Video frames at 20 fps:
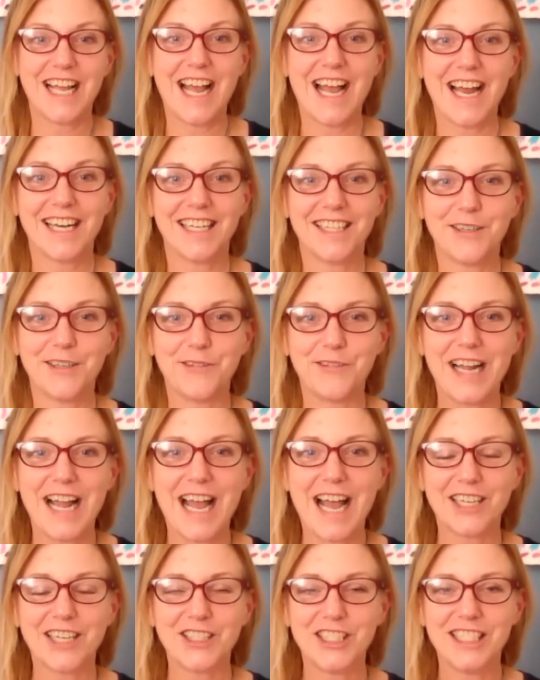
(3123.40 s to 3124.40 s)
I had a little
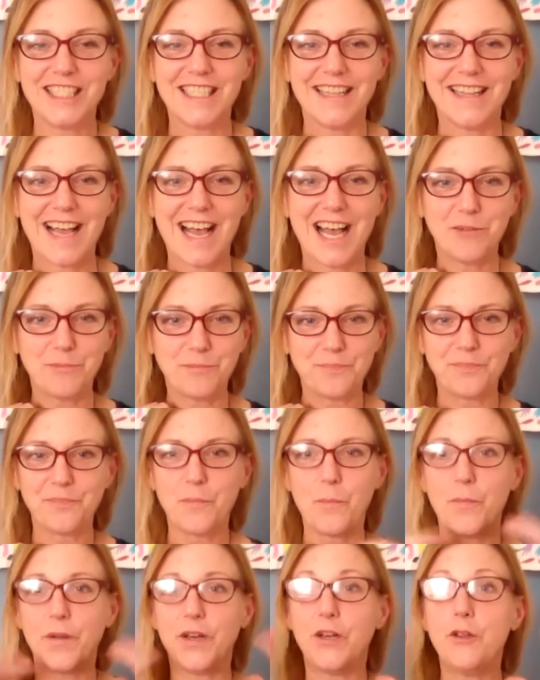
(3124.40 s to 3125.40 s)
reaction to that,
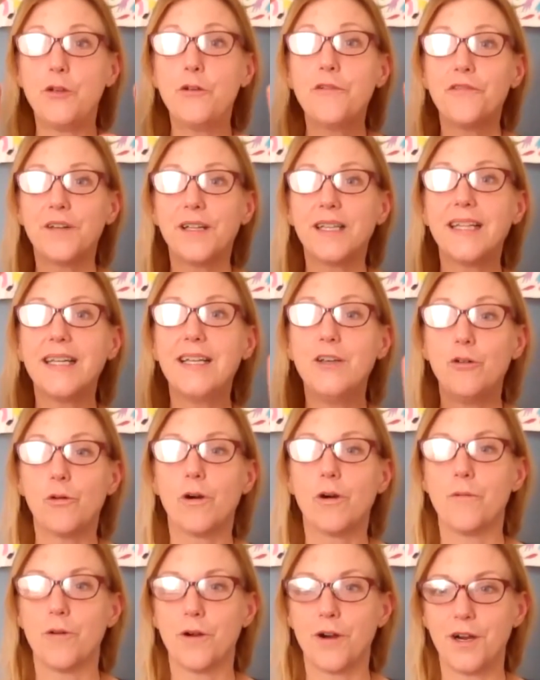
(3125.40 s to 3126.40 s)
but you fill in
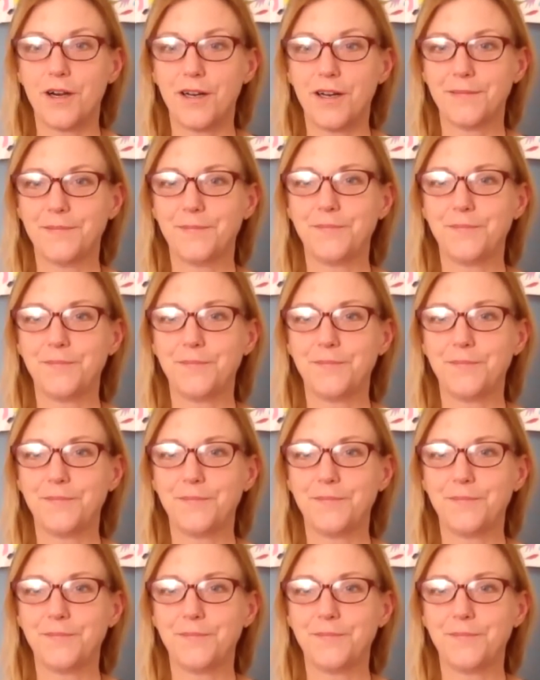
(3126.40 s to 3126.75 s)
your word.